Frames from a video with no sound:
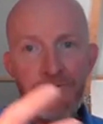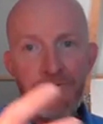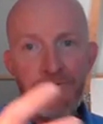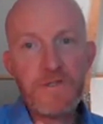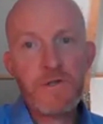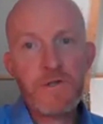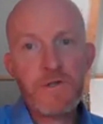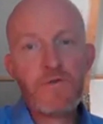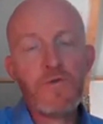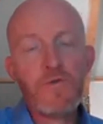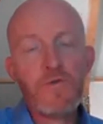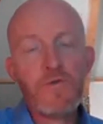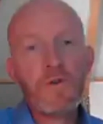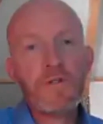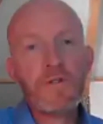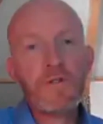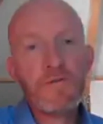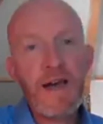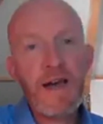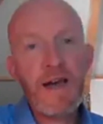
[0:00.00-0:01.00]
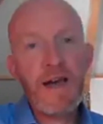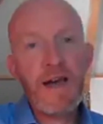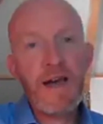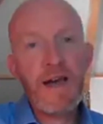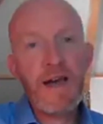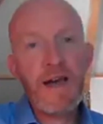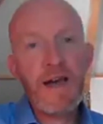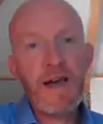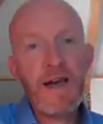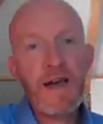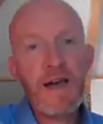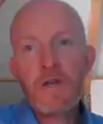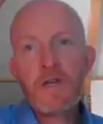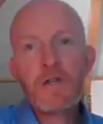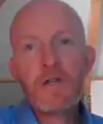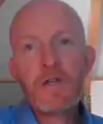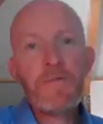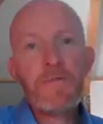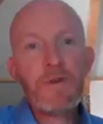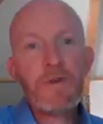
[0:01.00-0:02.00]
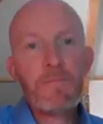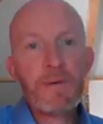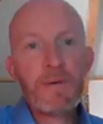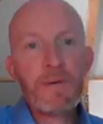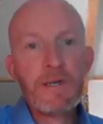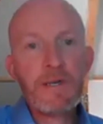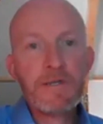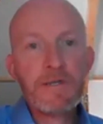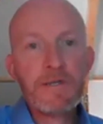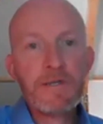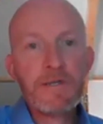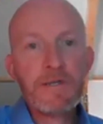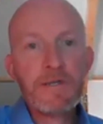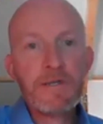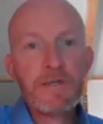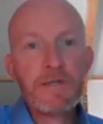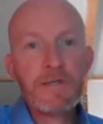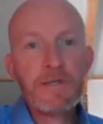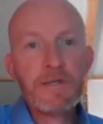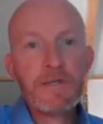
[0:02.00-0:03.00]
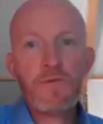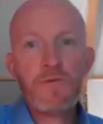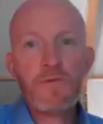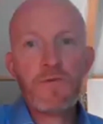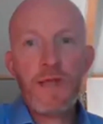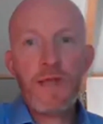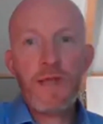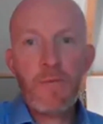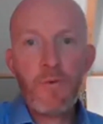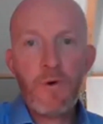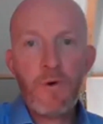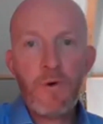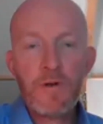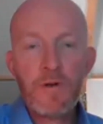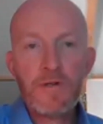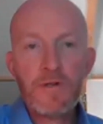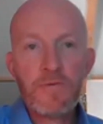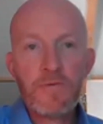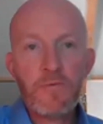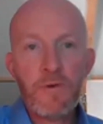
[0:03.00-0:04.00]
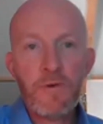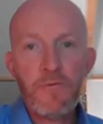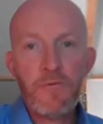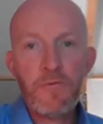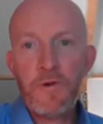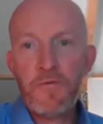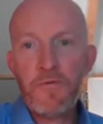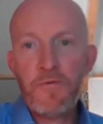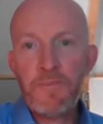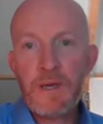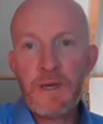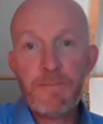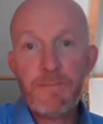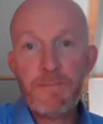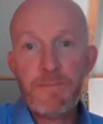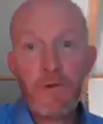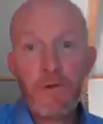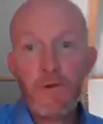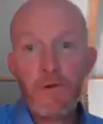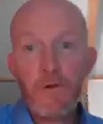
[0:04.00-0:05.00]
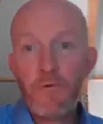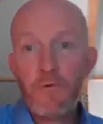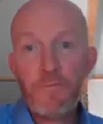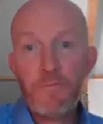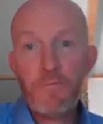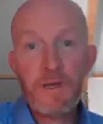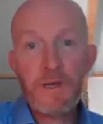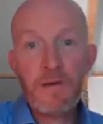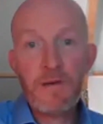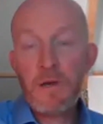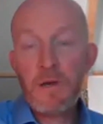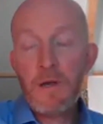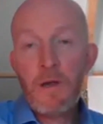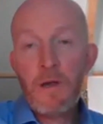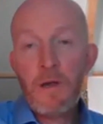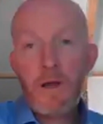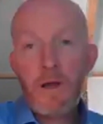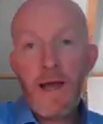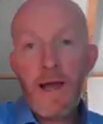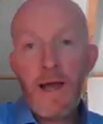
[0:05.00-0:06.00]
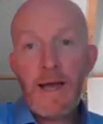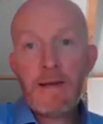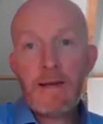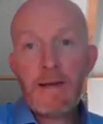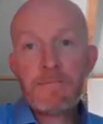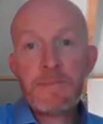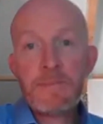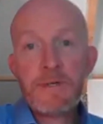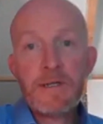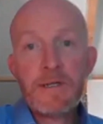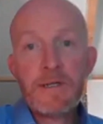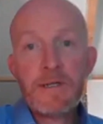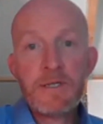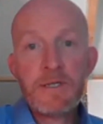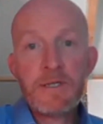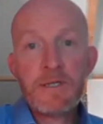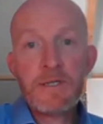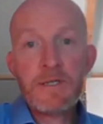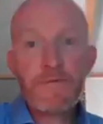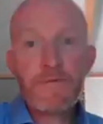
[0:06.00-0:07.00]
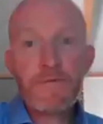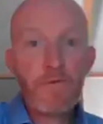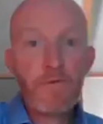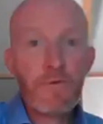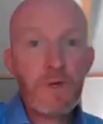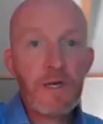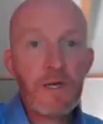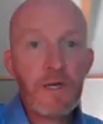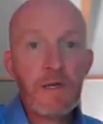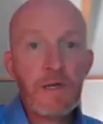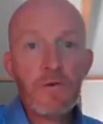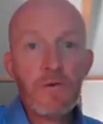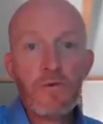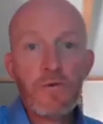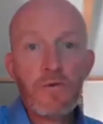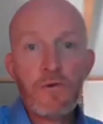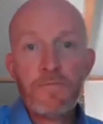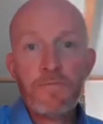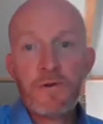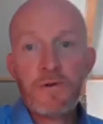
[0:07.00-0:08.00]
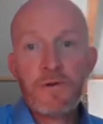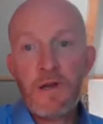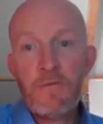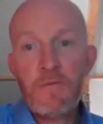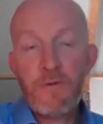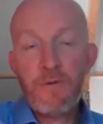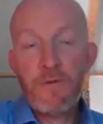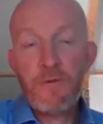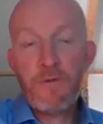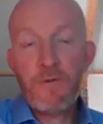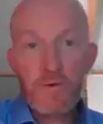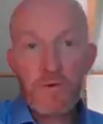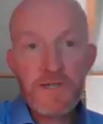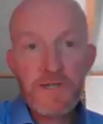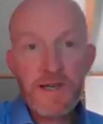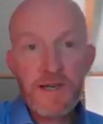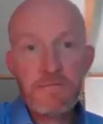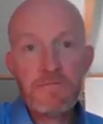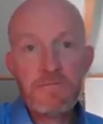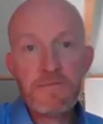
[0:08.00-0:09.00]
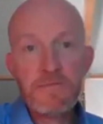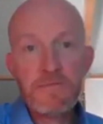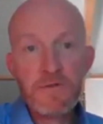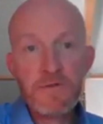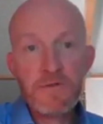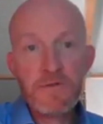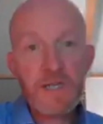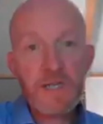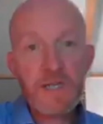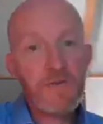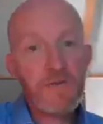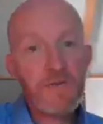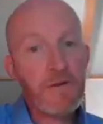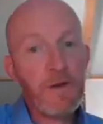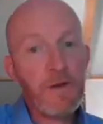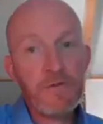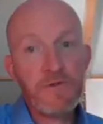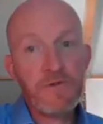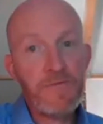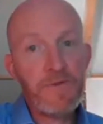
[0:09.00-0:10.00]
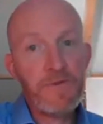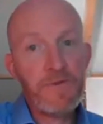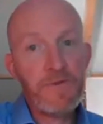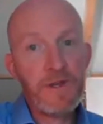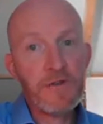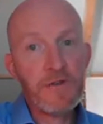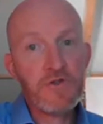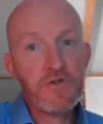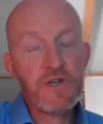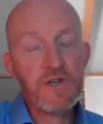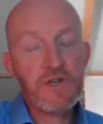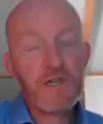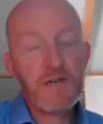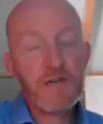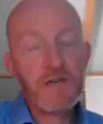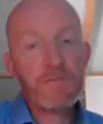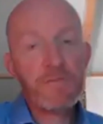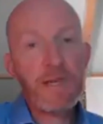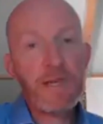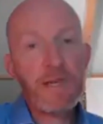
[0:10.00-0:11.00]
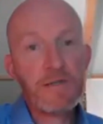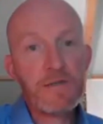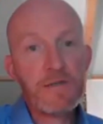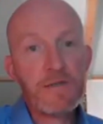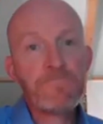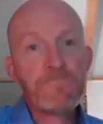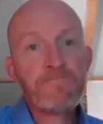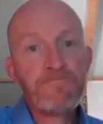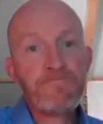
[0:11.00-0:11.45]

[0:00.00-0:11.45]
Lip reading: physical interaction. You didn't have the ability to networks with people that would be interviewing or promoting. So definitely a trickier space.